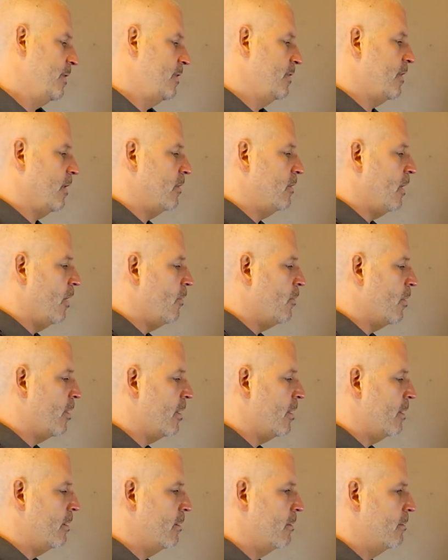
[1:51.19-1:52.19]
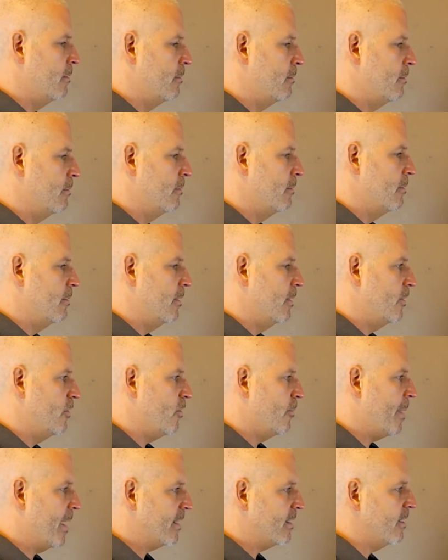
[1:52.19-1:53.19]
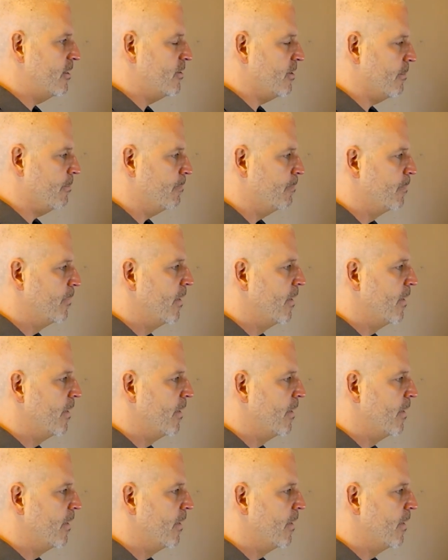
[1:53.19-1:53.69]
the lower your magnesium.